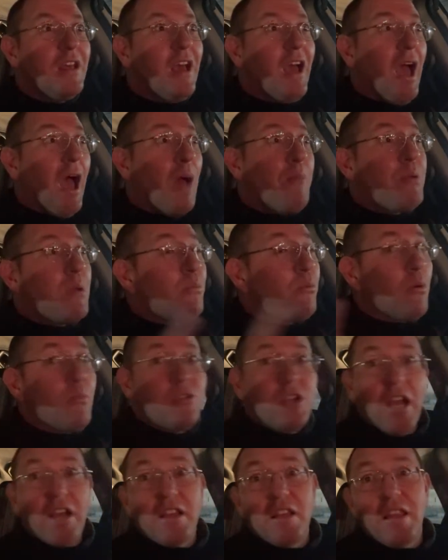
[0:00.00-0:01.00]
And people
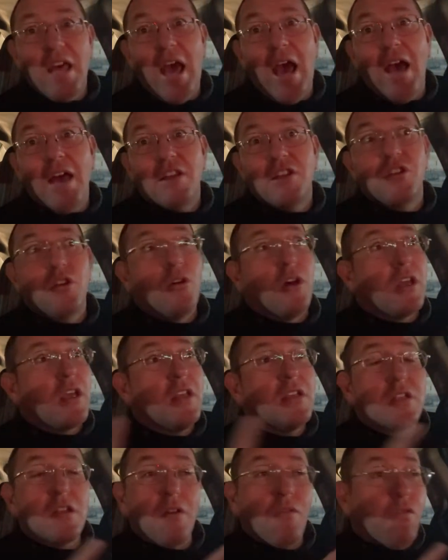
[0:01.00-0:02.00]
object to that. So like,
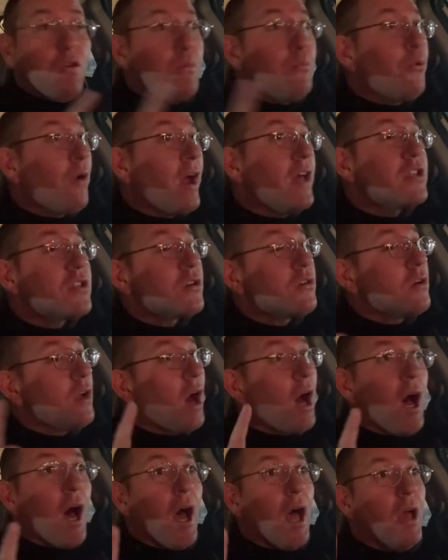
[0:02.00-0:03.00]
is it a free press or
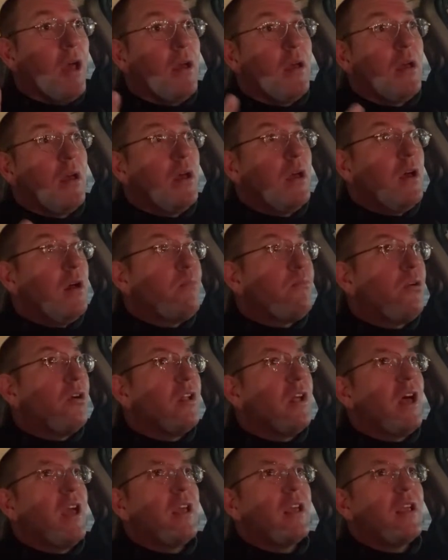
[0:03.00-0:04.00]
not? But
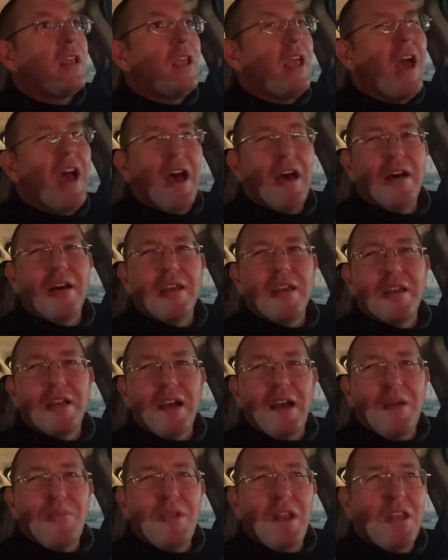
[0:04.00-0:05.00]
like, yeah, like,
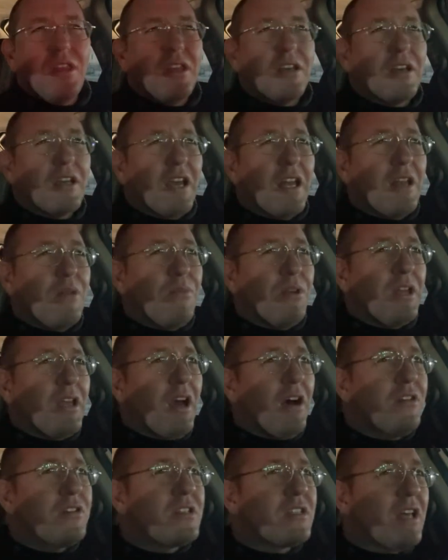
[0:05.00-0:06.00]
I mean, I think like anybody
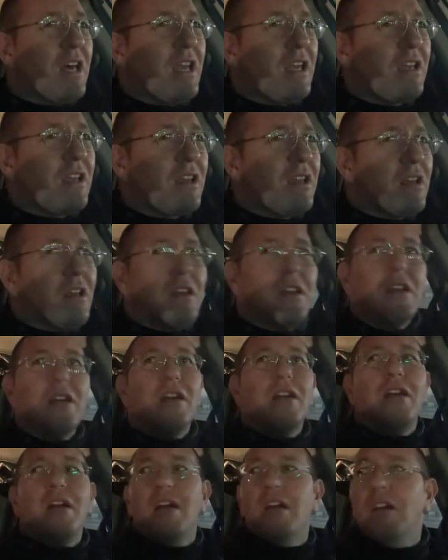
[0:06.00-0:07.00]
else, like,
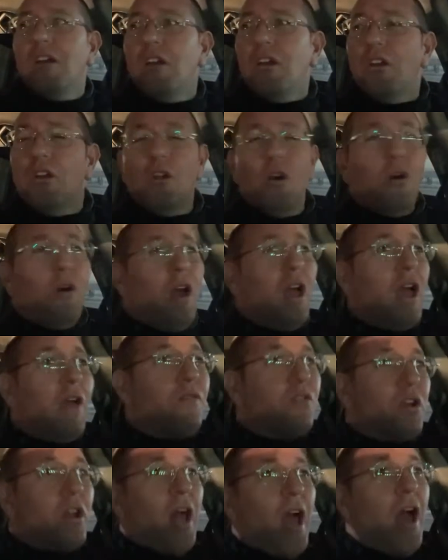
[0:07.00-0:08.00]
you know, if
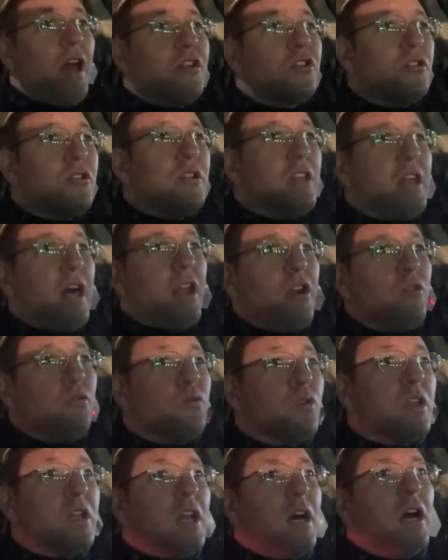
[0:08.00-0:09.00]
you're going to enter into that
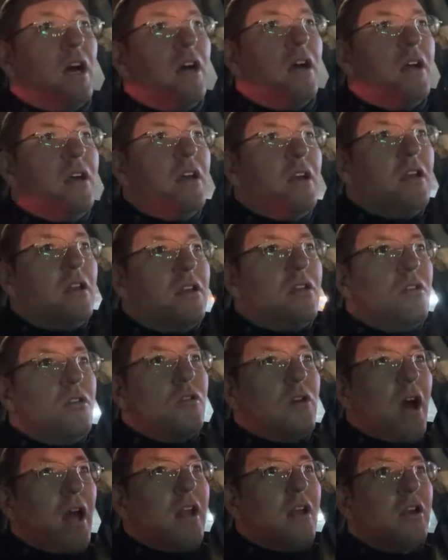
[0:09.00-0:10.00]
arena, you
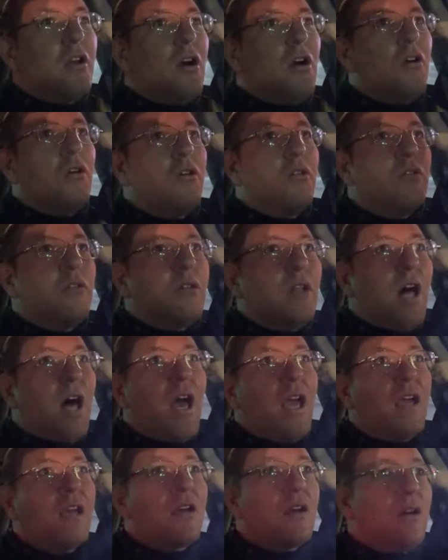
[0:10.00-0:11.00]
got to go
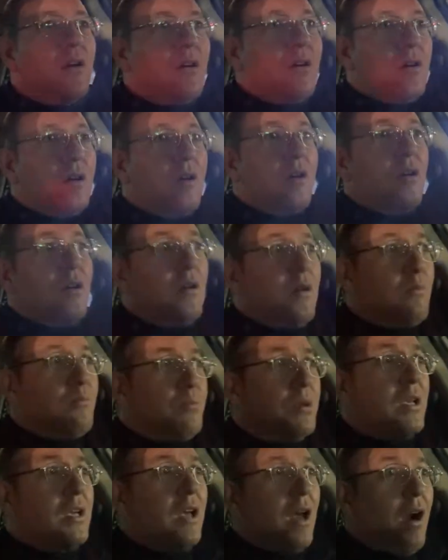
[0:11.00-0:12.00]
like,
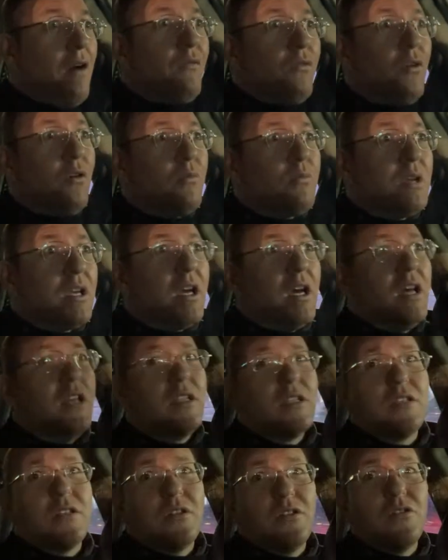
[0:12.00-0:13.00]
be careful
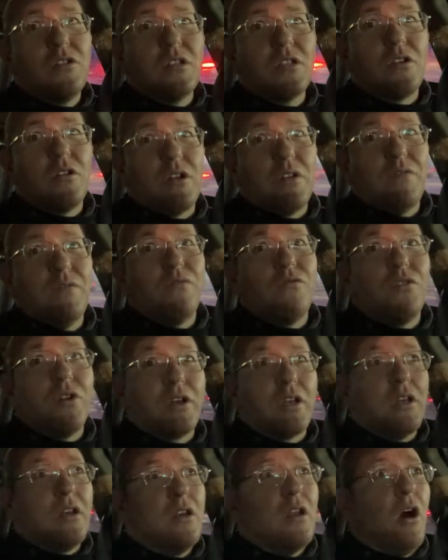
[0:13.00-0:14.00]
because you just don't even
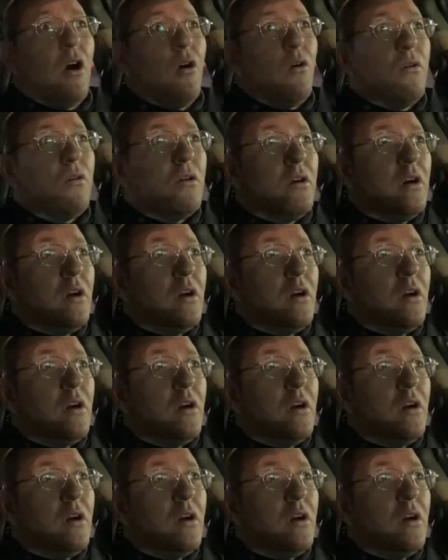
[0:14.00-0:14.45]
freaking know.